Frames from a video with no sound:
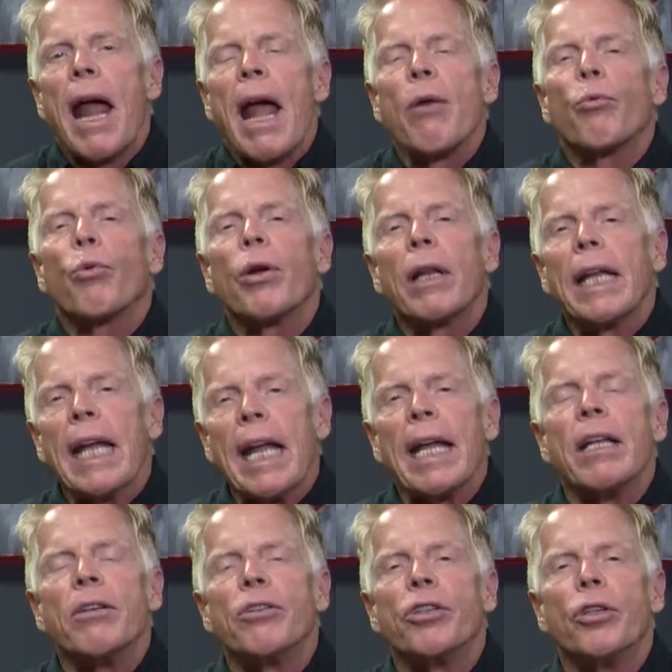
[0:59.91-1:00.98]
and really
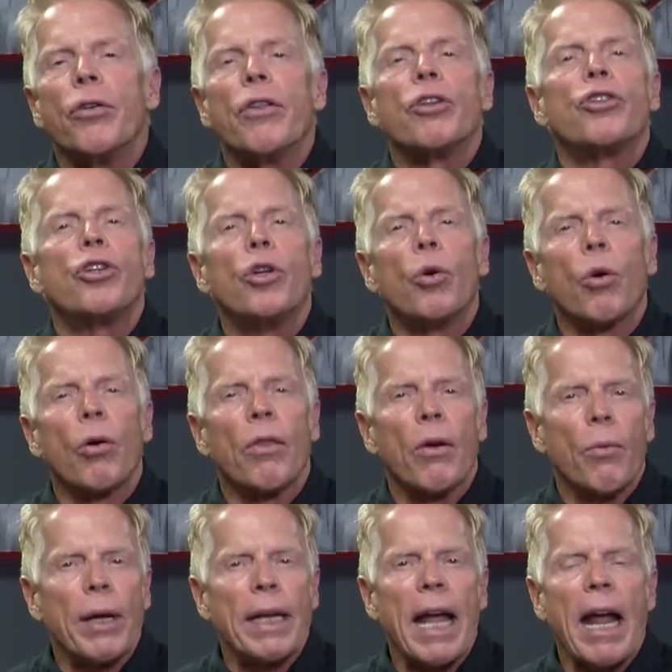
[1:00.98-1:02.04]
into the tour
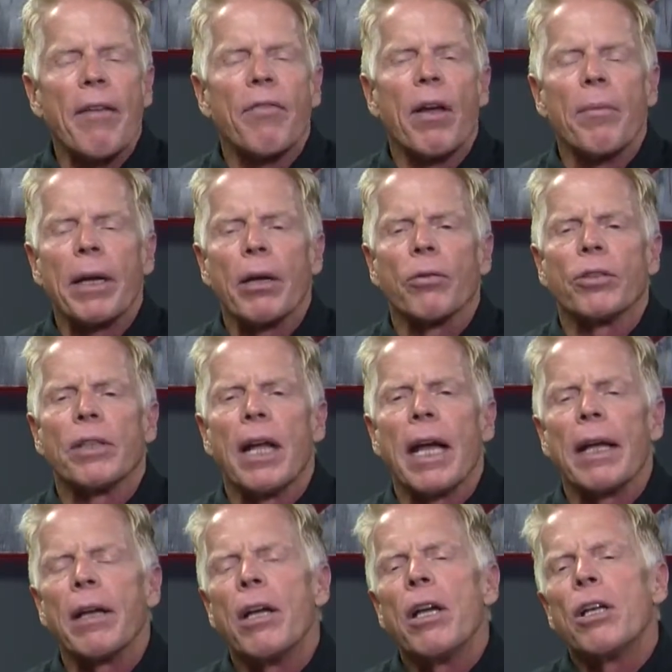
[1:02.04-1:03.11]
that we gave them here
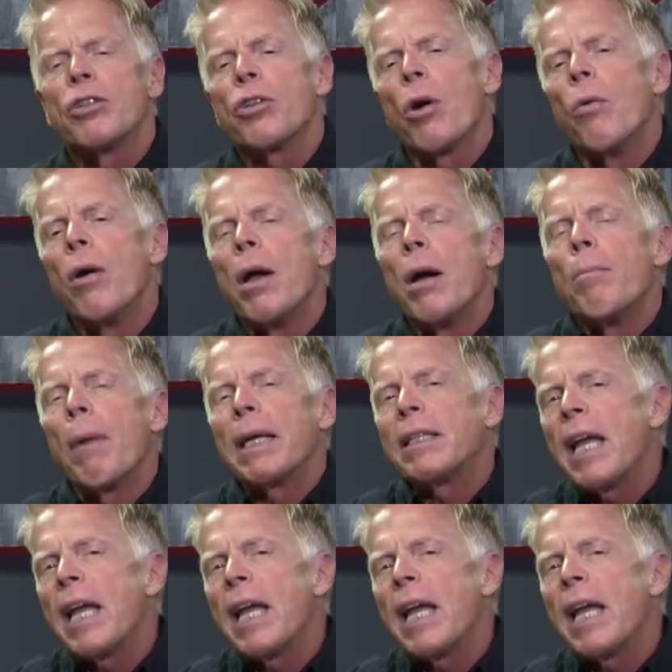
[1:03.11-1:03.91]
today. So my